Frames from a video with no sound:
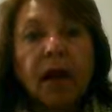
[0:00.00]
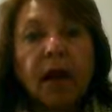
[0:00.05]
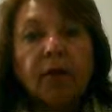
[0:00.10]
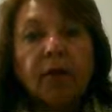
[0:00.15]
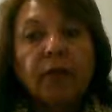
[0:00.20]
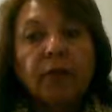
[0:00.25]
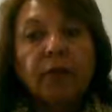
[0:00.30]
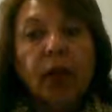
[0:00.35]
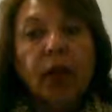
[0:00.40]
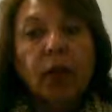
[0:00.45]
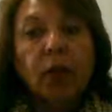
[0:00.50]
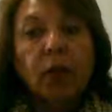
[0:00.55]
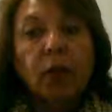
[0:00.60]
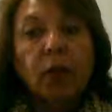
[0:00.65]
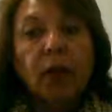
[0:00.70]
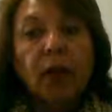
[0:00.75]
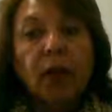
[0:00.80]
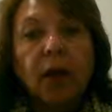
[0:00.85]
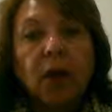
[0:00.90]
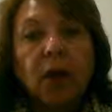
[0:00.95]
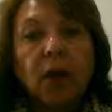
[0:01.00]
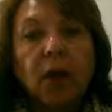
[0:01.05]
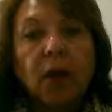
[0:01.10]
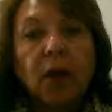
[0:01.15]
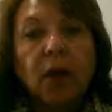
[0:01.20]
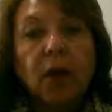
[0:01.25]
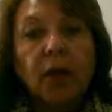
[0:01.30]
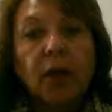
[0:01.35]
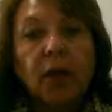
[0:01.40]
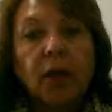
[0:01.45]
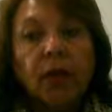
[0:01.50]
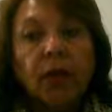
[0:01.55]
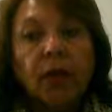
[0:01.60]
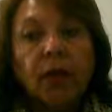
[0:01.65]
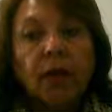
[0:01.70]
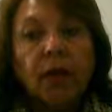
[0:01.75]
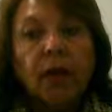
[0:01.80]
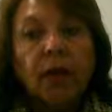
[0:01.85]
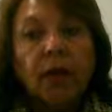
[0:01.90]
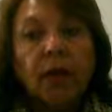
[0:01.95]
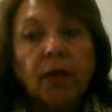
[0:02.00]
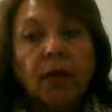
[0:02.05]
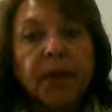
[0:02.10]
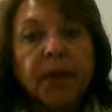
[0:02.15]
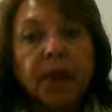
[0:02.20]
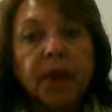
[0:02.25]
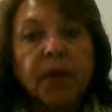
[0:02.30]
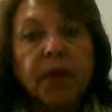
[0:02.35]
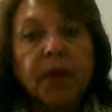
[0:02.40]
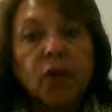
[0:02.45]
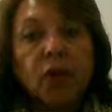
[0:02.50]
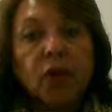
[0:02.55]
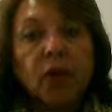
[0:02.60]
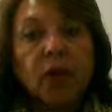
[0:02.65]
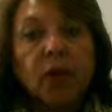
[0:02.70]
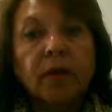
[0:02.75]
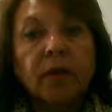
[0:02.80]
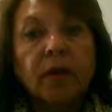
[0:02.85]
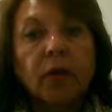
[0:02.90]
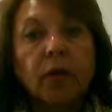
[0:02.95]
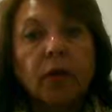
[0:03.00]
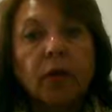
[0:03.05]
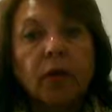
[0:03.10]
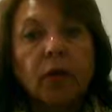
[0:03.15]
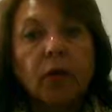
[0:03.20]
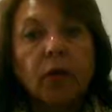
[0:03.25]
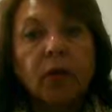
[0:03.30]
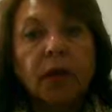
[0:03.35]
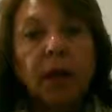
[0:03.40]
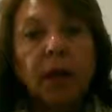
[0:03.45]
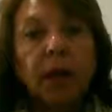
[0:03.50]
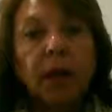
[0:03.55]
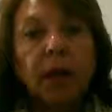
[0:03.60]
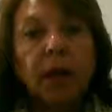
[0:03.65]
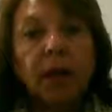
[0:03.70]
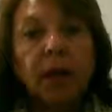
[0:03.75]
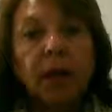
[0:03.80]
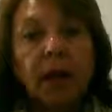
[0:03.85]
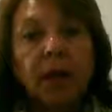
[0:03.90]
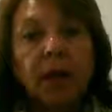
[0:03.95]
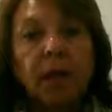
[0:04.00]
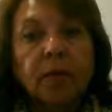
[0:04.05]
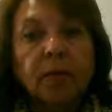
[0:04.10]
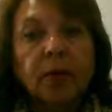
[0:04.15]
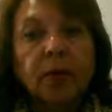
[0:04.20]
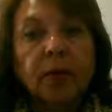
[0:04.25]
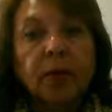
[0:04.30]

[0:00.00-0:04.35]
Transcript: and following you'll put the initials U.S.